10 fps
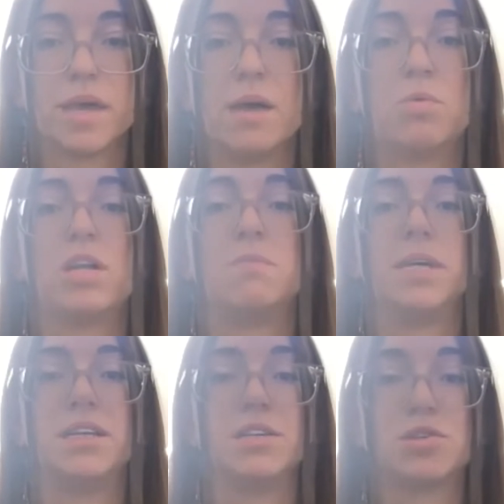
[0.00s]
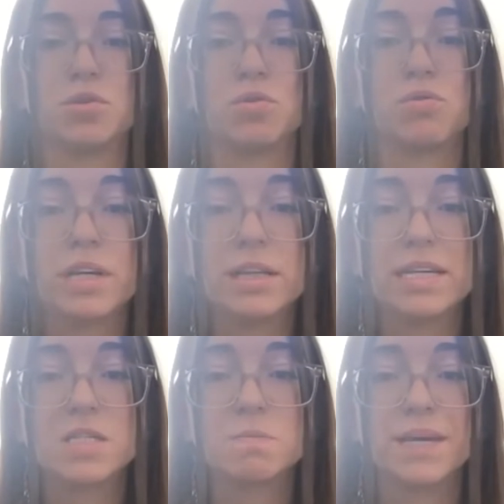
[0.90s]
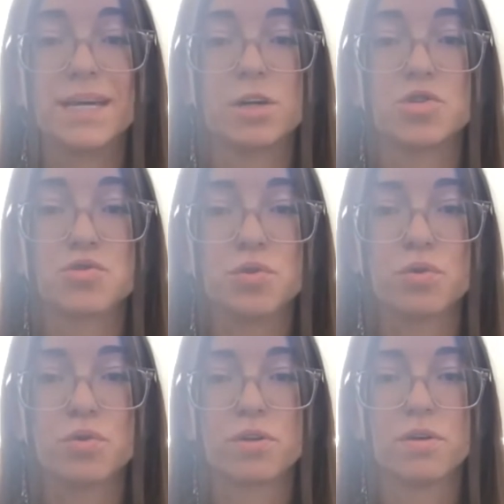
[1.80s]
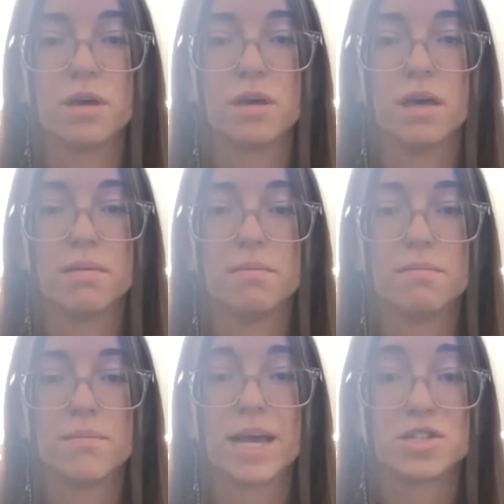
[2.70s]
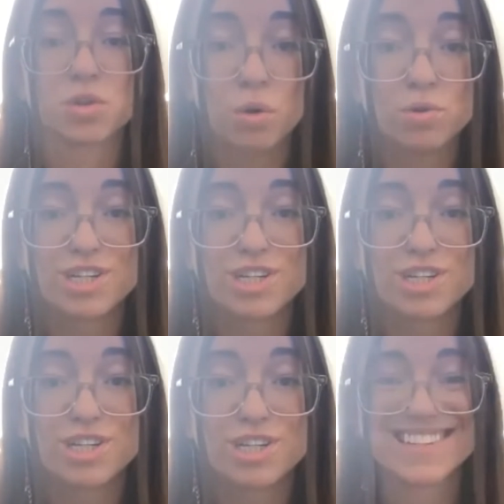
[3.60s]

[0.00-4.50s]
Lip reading: and what it means to really speak our truth as coaches.